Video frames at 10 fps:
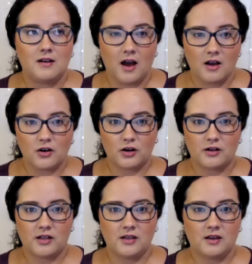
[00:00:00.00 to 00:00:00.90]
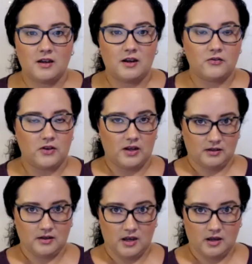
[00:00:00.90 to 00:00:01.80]
not earning enough
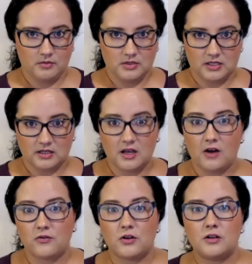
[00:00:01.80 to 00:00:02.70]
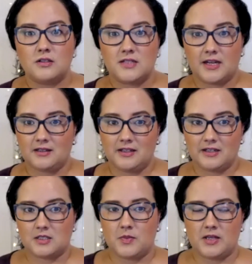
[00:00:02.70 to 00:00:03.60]
income to cover daily
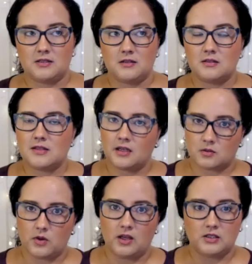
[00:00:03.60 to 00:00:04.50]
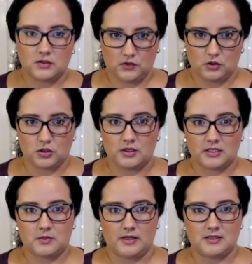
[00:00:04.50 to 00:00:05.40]
expenses as well as future
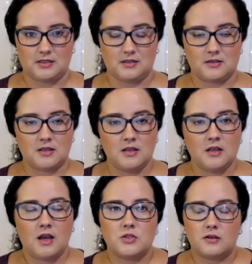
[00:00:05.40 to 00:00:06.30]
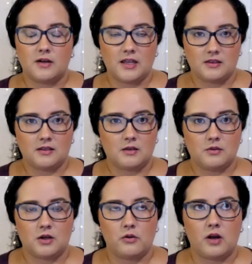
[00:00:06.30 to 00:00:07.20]
expenses. So I think it
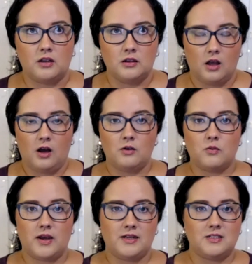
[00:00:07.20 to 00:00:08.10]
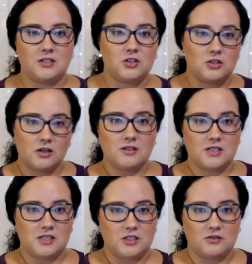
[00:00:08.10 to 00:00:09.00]
would go a long way to start
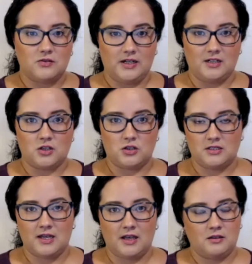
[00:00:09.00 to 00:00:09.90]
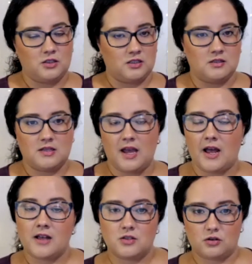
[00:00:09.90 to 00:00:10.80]
teaching financial intelligence
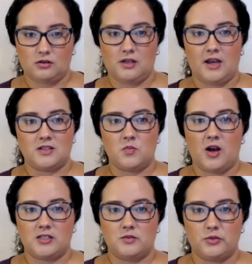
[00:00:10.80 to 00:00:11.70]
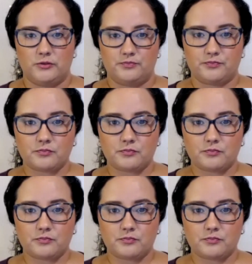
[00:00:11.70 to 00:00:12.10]
as early as possible.